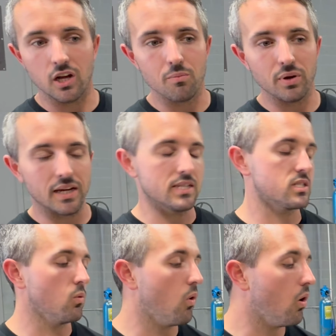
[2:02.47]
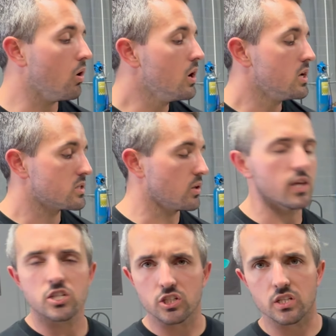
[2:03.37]
up against the wall. So
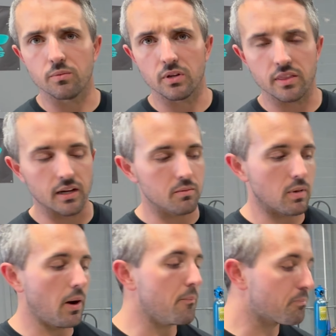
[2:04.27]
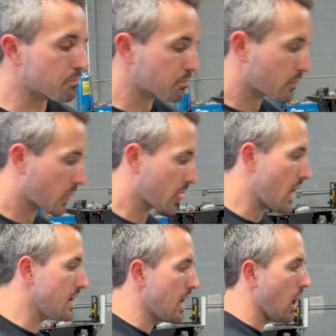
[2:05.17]
that's just something to think about.
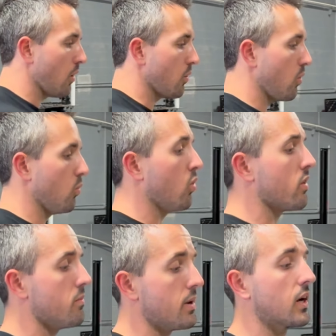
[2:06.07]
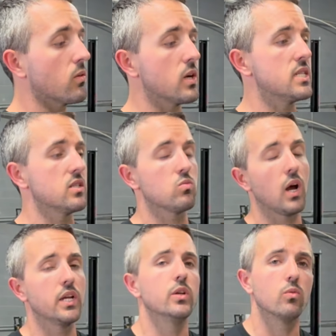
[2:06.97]
Now, one of the bigger reasons
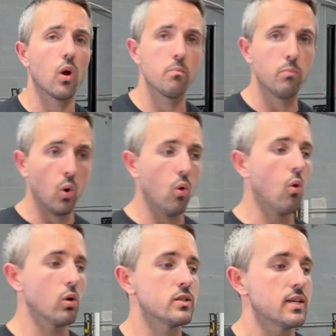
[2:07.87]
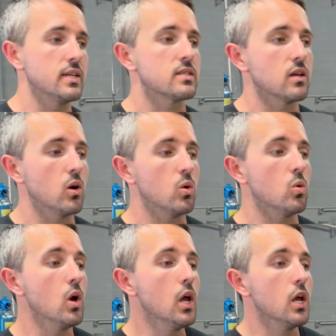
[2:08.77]
why you'd run bullhorns is
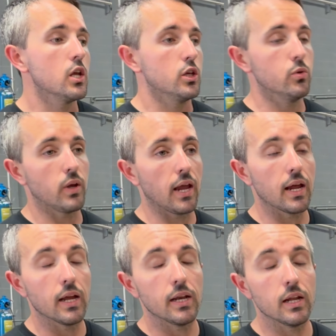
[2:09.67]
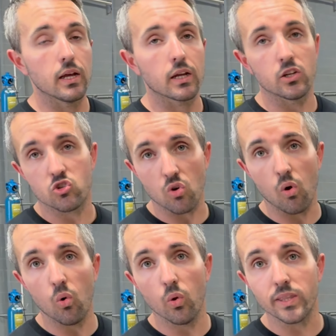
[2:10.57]
so you can
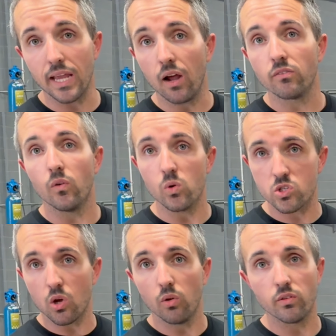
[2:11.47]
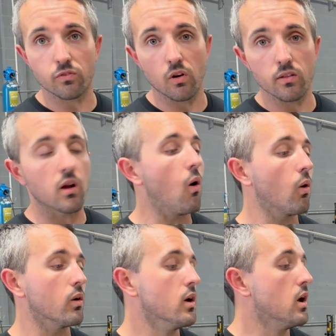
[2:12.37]
control downforce on the front of the car.